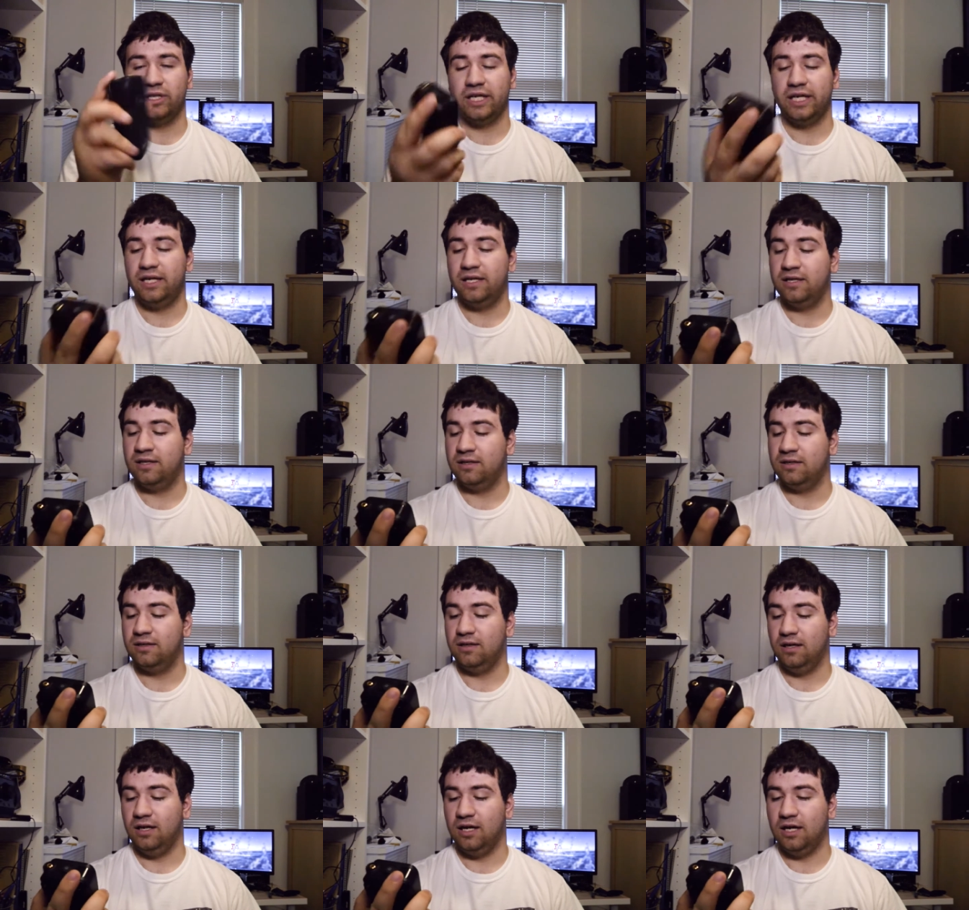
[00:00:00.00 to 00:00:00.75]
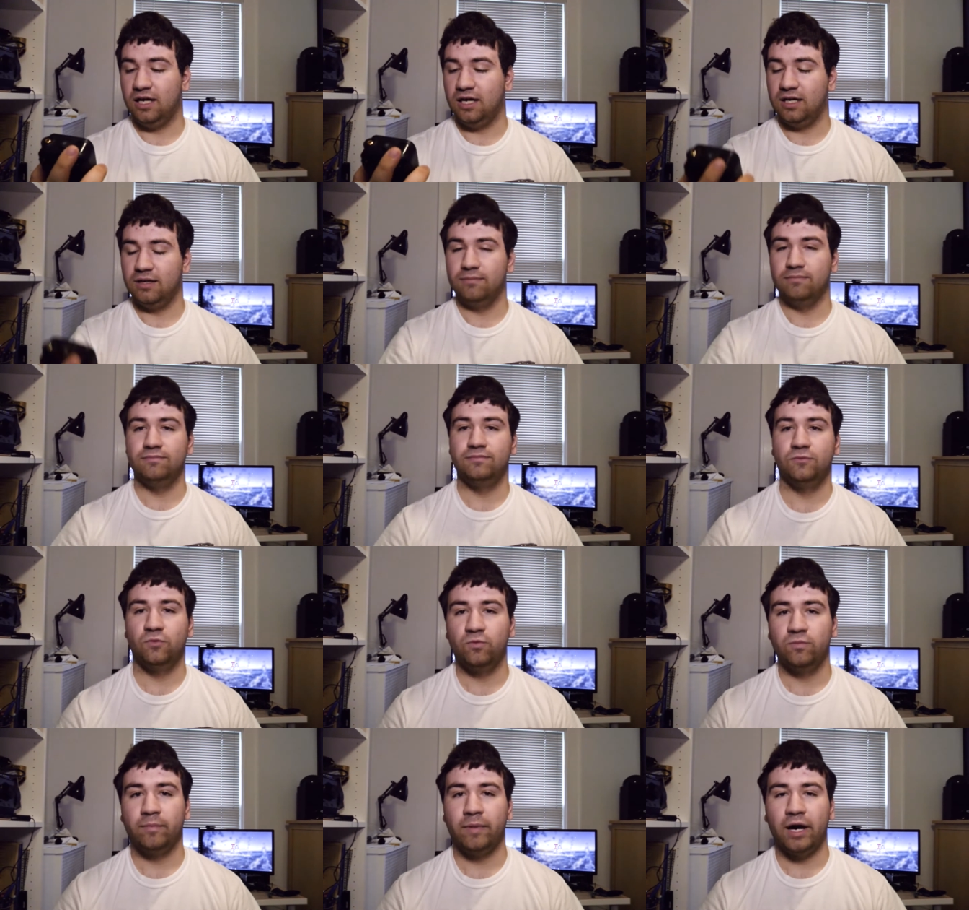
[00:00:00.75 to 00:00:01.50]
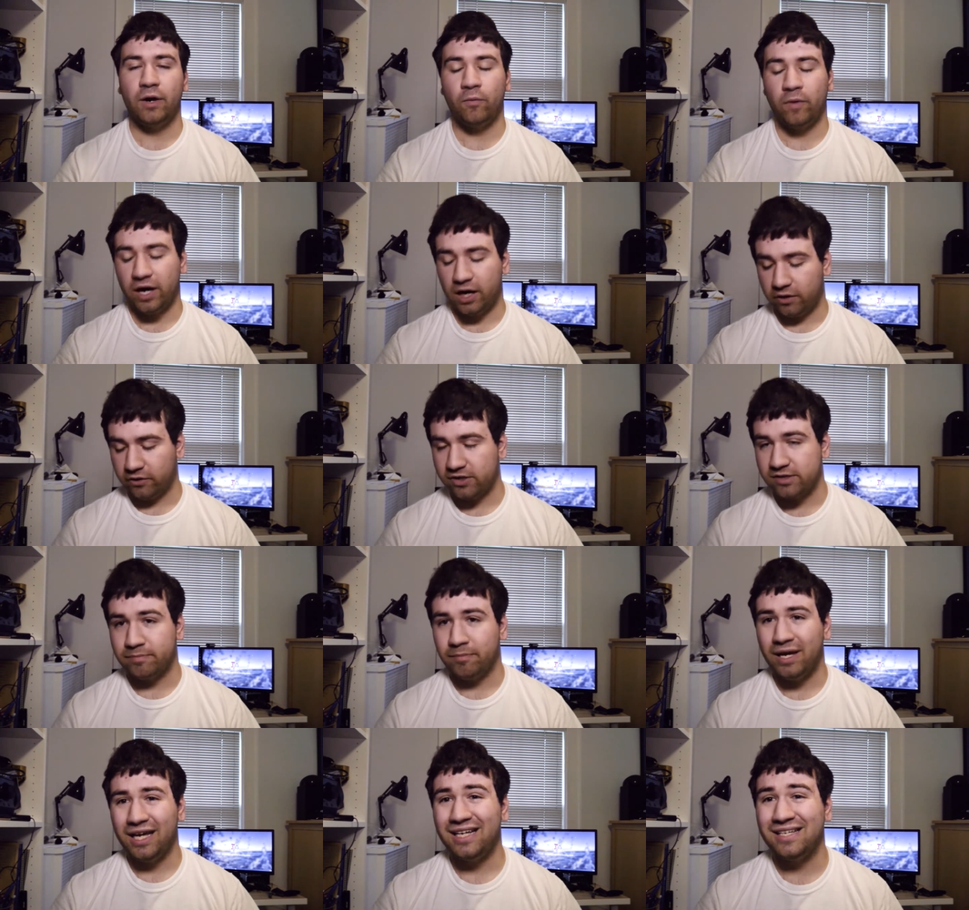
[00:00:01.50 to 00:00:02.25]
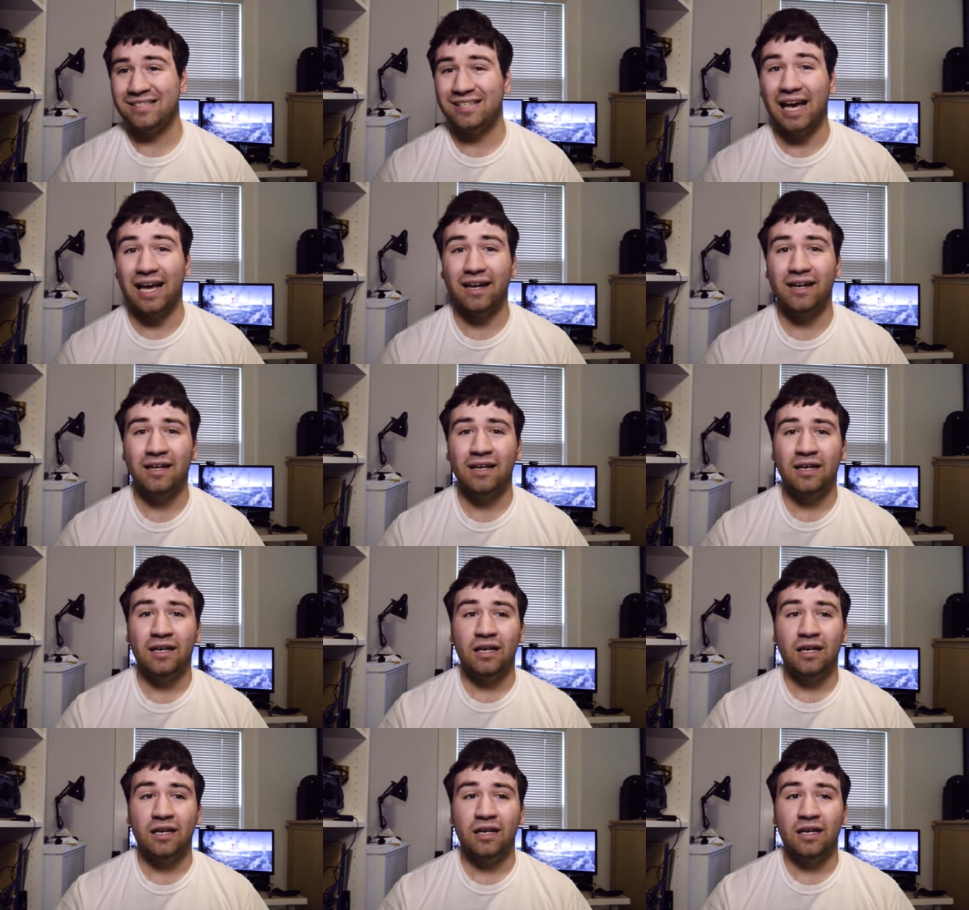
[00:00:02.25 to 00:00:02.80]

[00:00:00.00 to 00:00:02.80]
Link wireless mic set.